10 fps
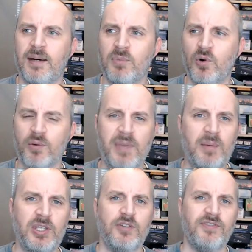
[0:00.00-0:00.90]
Or
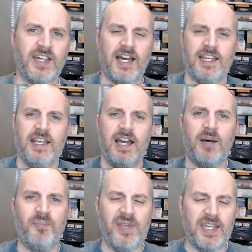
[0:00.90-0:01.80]
maybe you've got
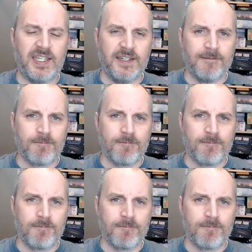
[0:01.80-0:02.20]
a big